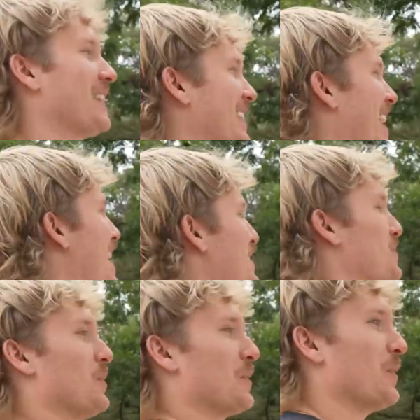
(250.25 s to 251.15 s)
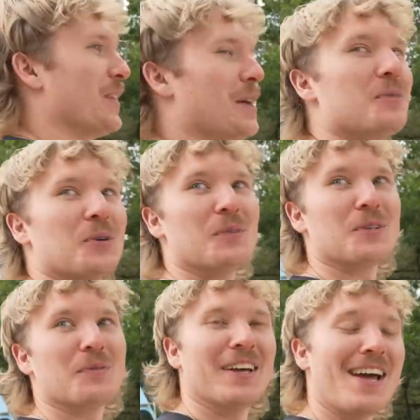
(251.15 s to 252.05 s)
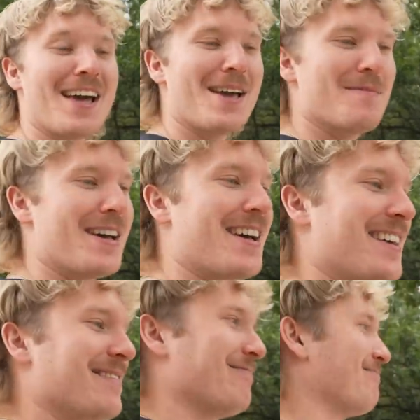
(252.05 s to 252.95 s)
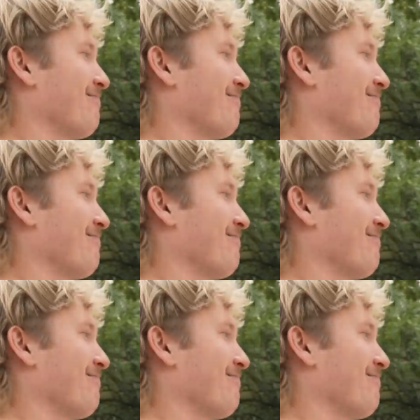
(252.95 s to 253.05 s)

like an ass going up to him. Just be like, hey, man.